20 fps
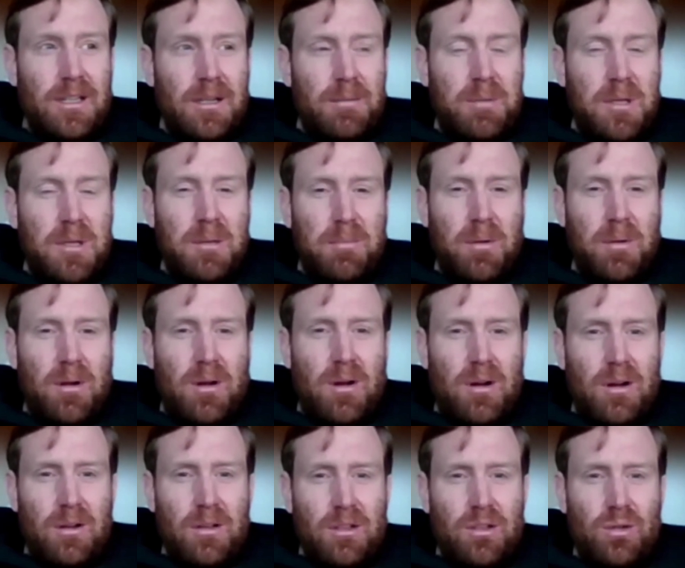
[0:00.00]
that people
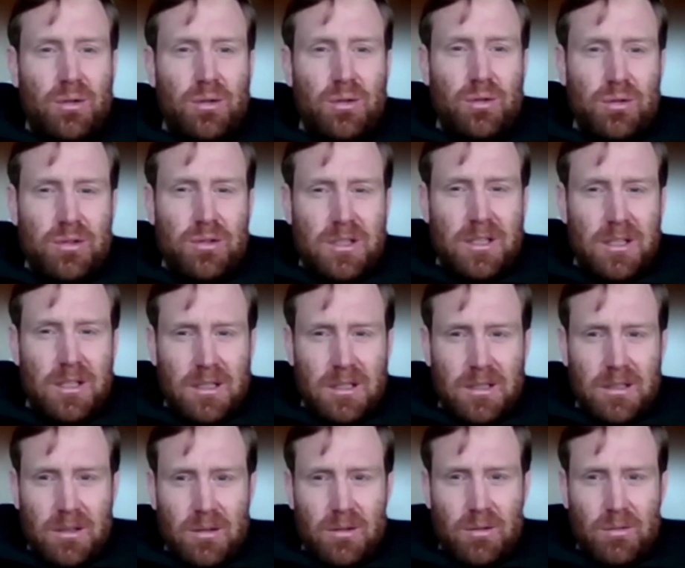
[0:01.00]
are
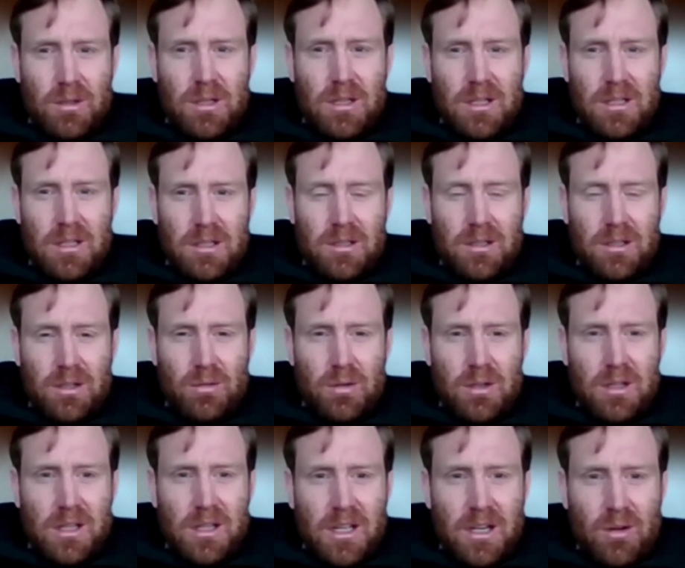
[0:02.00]
using
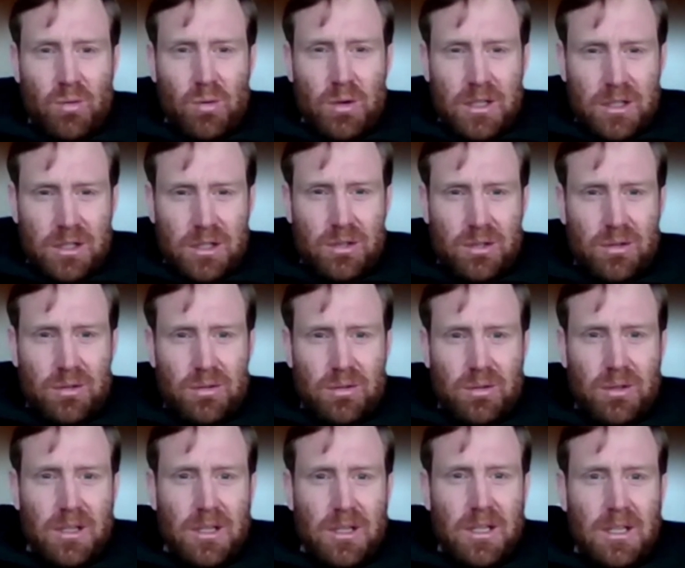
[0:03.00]
within which
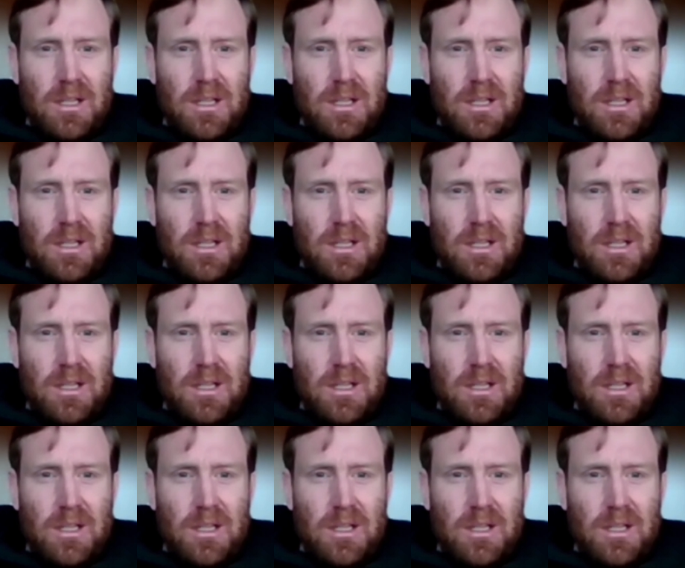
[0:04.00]
to